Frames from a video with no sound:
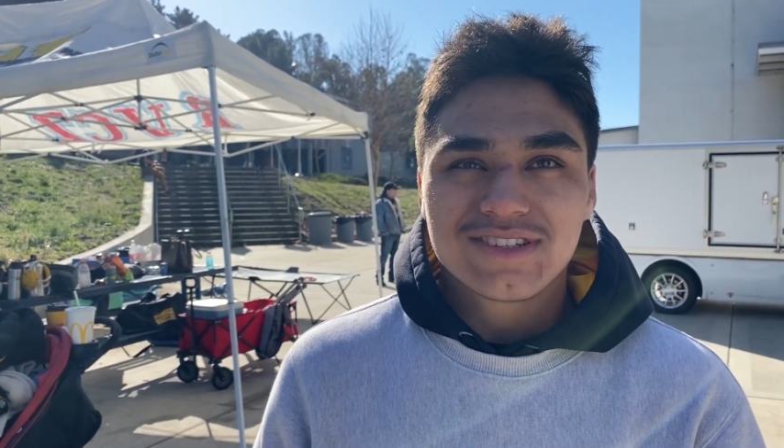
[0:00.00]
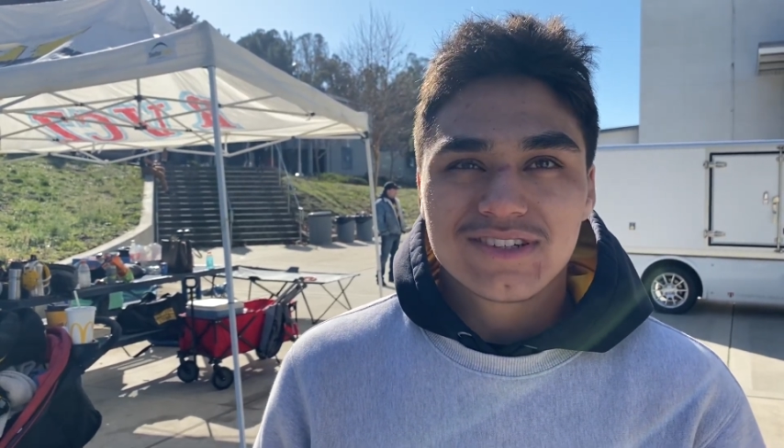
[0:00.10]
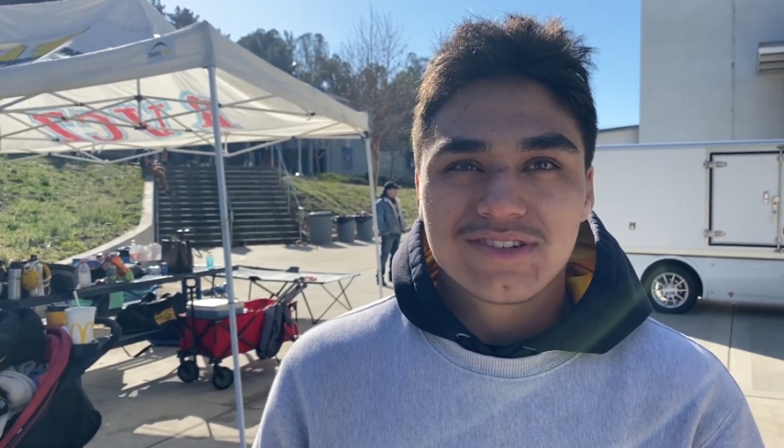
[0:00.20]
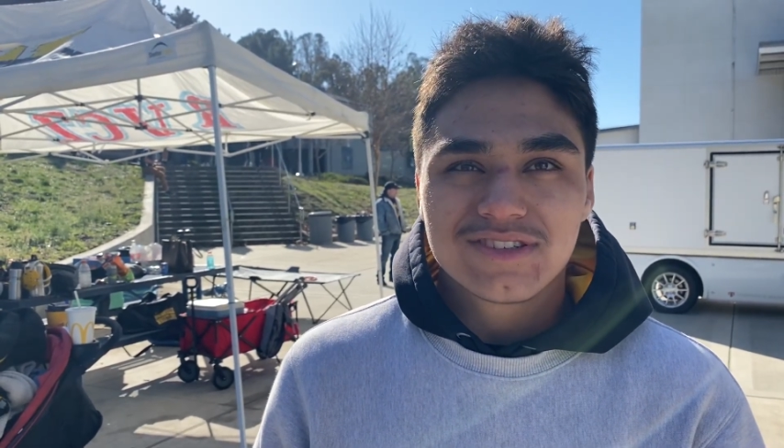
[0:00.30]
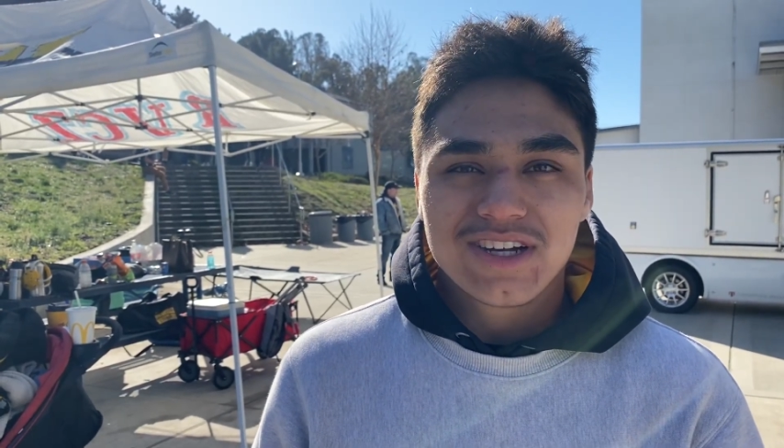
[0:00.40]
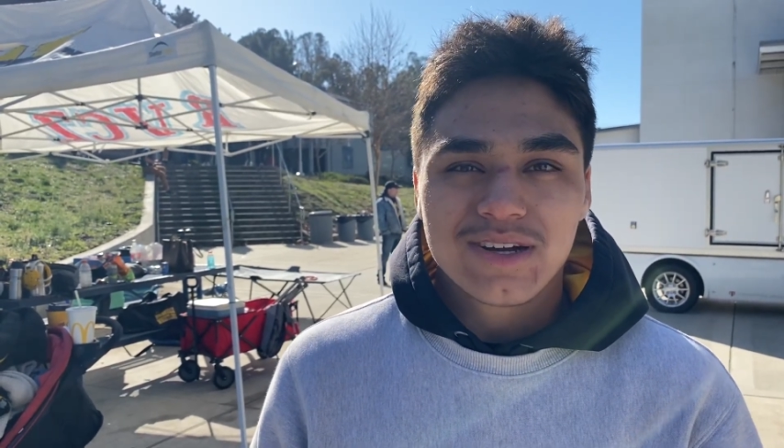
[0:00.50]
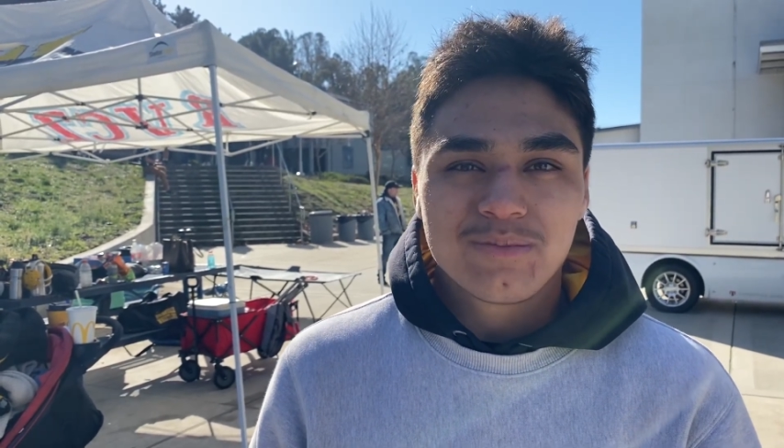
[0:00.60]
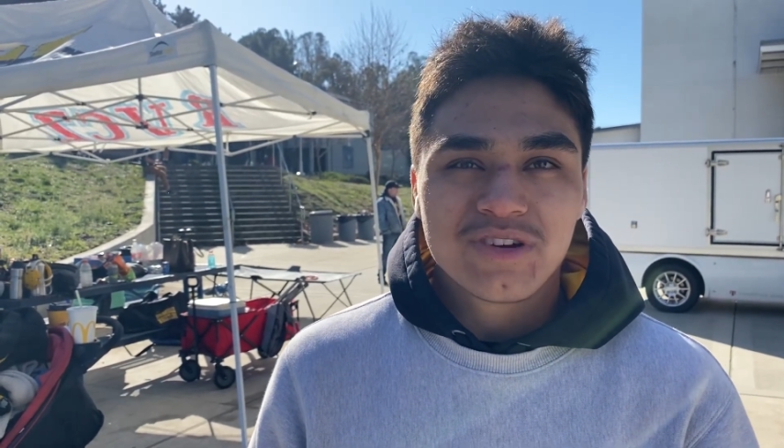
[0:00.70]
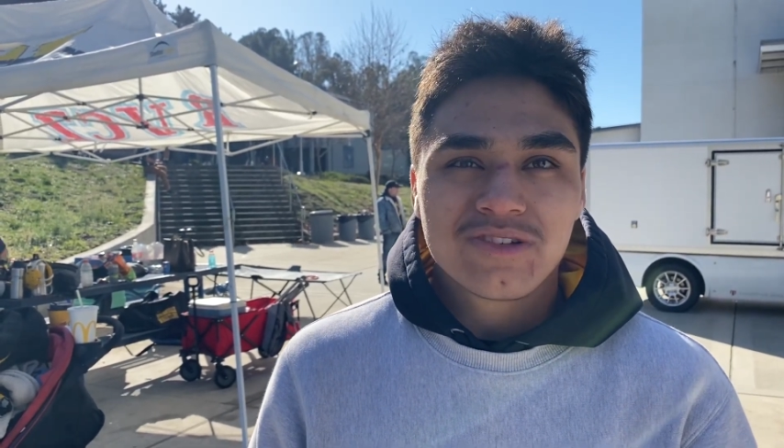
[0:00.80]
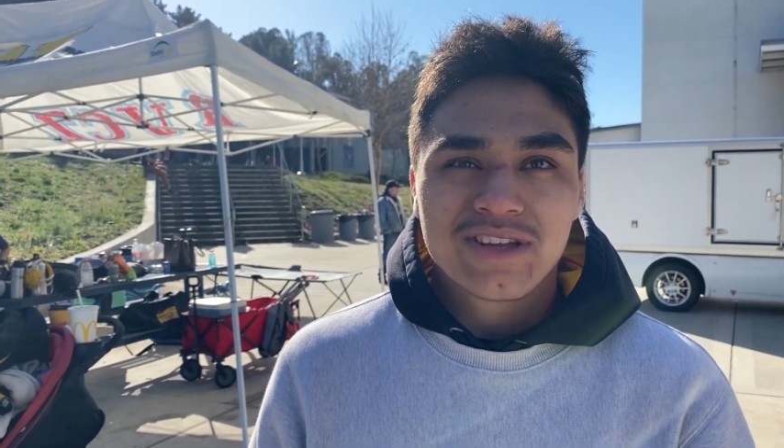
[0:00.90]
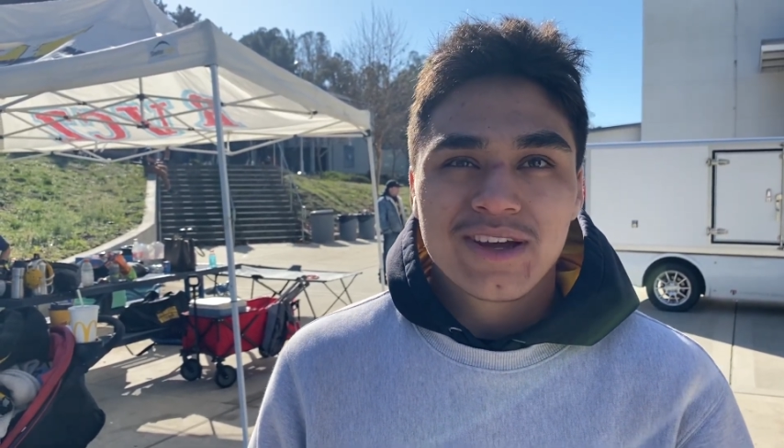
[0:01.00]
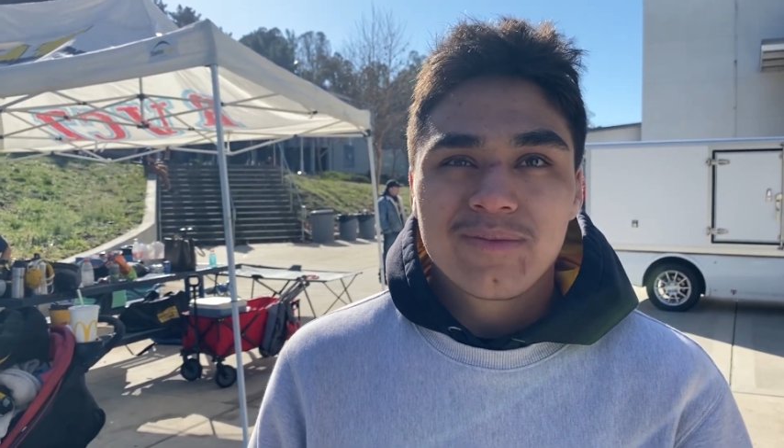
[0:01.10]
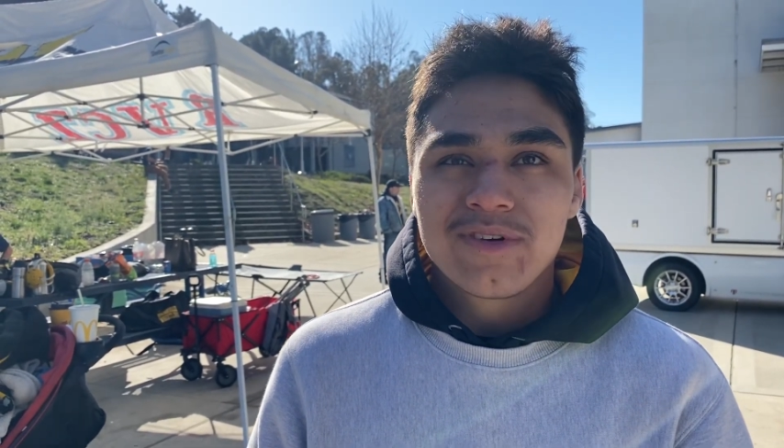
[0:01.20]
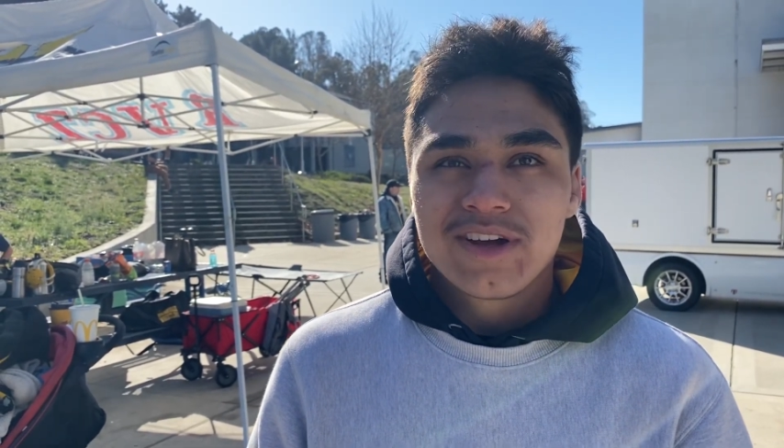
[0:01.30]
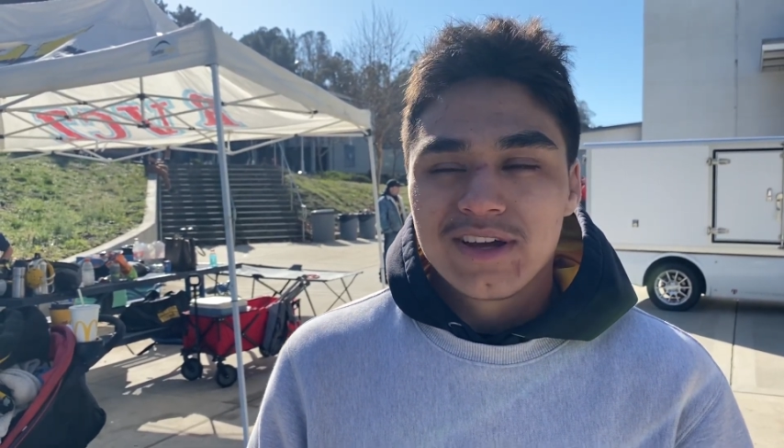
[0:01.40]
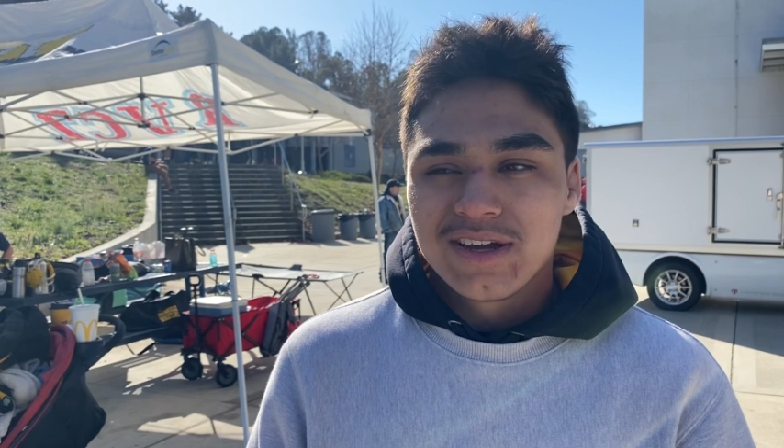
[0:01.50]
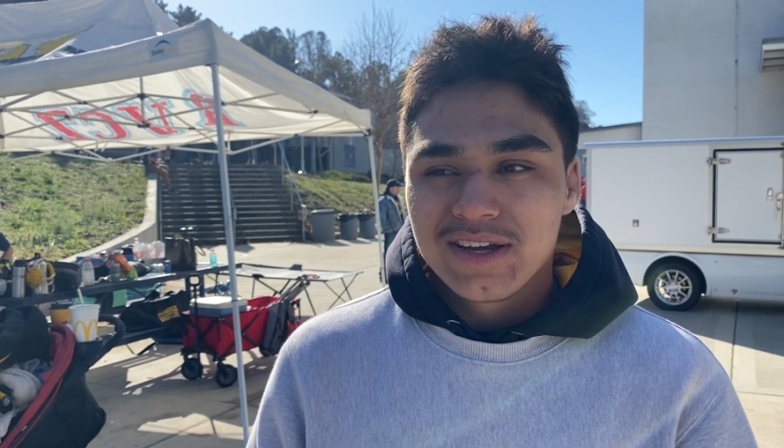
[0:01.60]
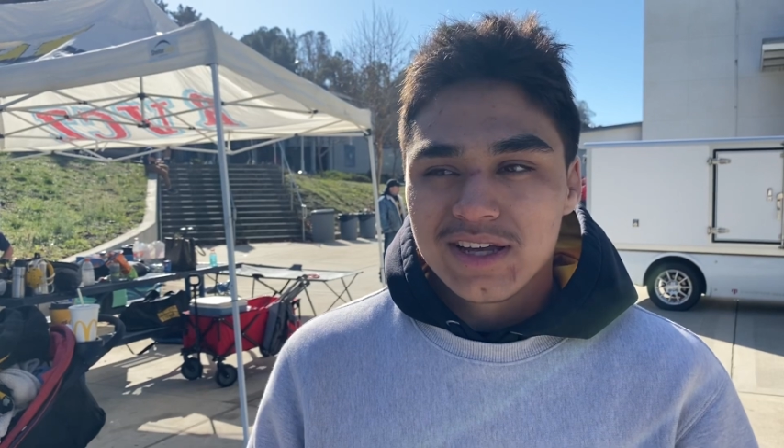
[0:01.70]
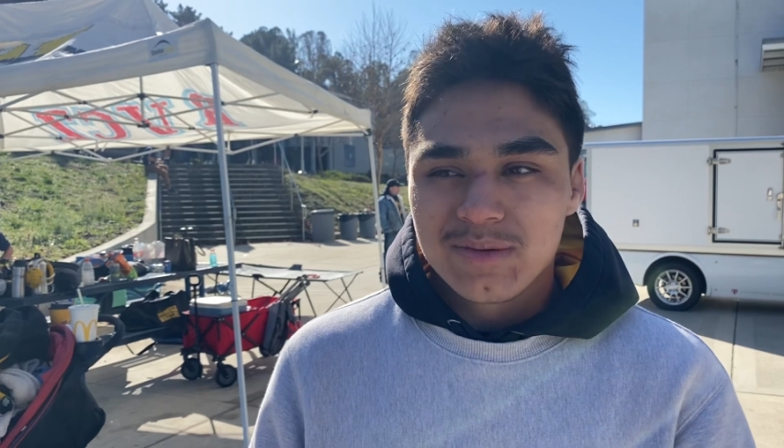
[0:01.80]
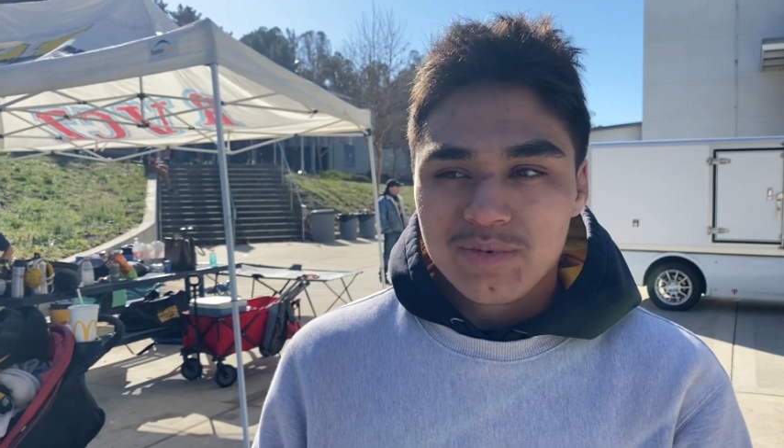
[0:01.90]
so we're trying to build with them,
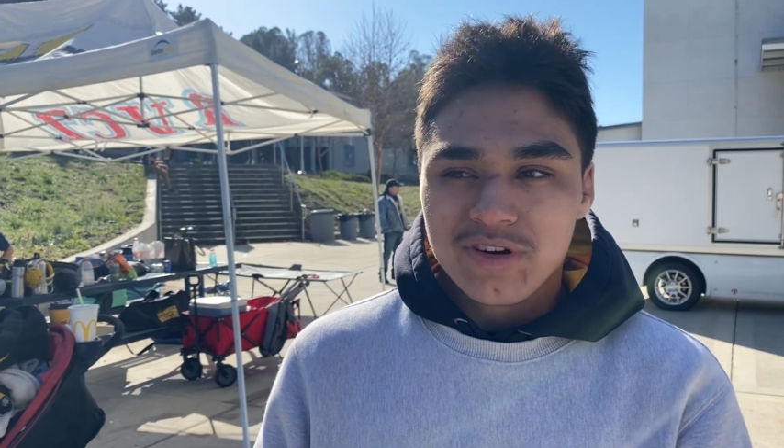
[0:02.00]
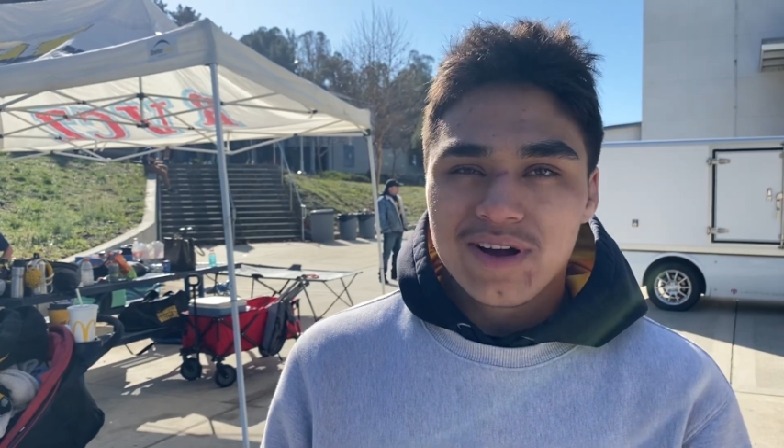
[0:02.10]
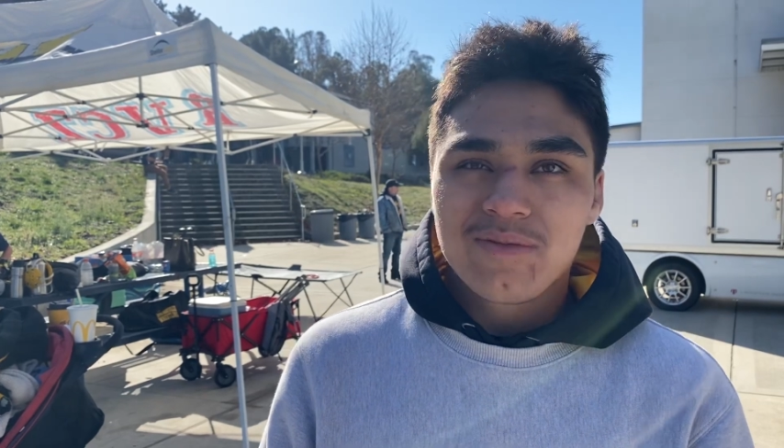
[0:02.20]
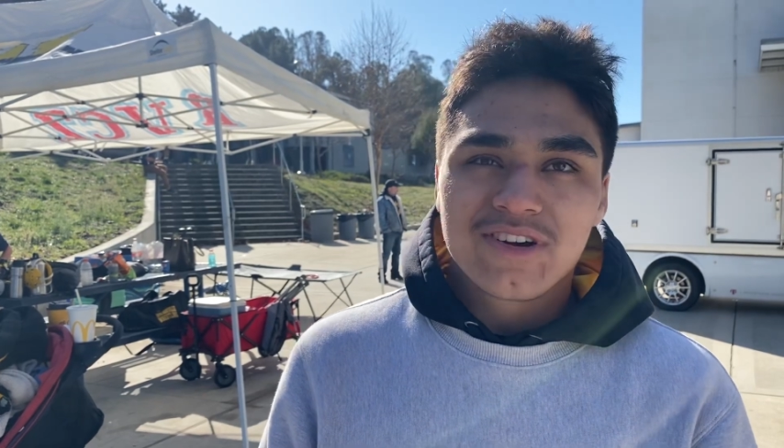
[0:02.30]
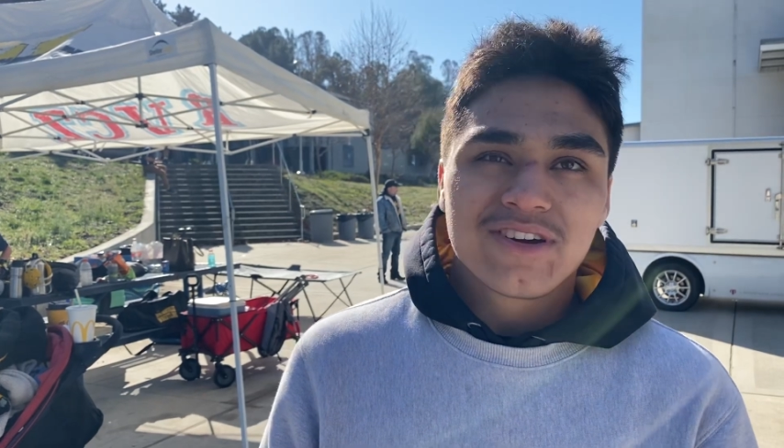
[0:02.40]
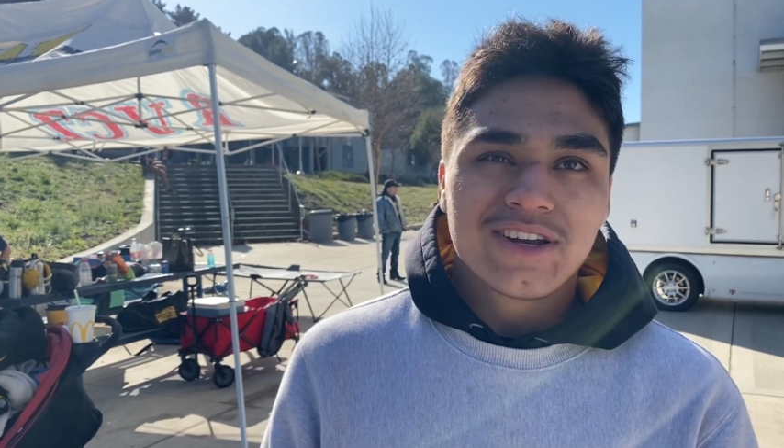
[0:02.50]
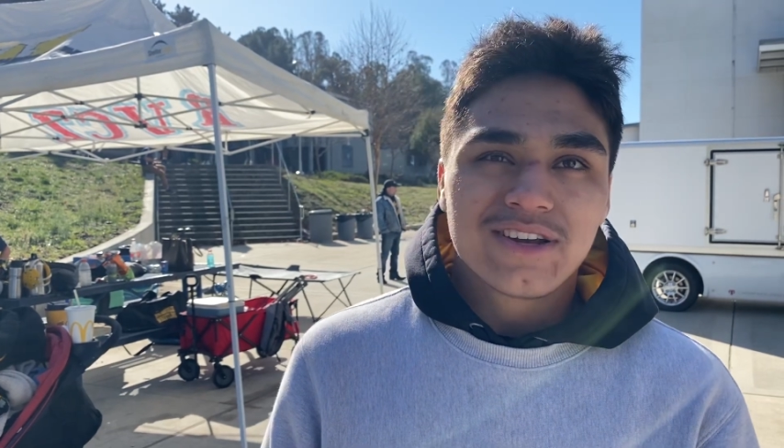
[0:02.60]
get the program going.